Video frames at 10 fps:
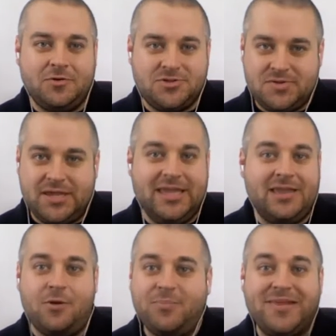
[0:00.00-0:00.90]
just
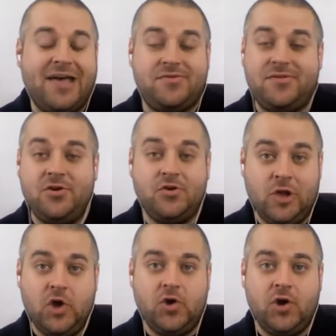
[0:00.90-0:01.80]
again, blasting your
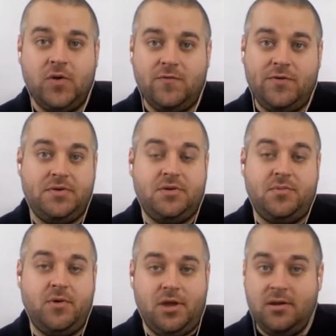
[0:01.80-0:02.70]
logo in front of
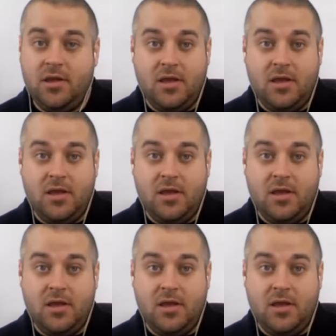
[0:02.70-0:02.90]
someone,